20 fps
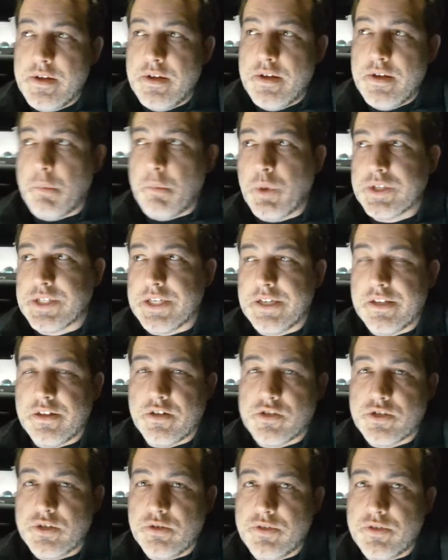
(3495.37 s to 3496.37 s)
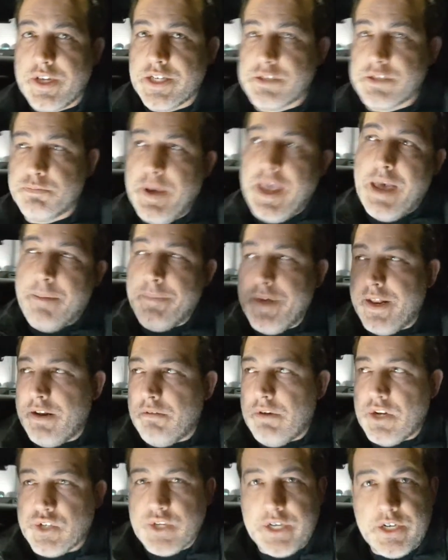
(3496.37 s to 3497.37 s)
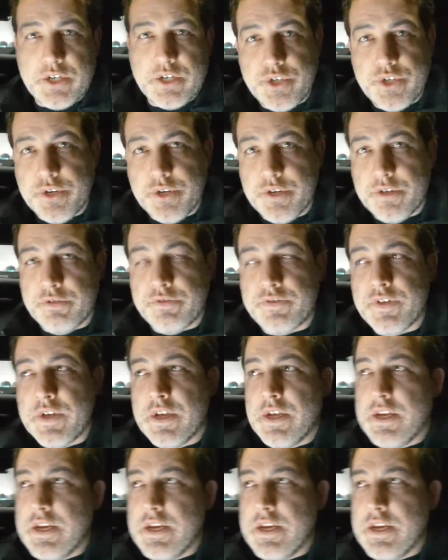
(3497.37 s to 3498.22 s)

Once I did those two things, bam, it enriched like it should have.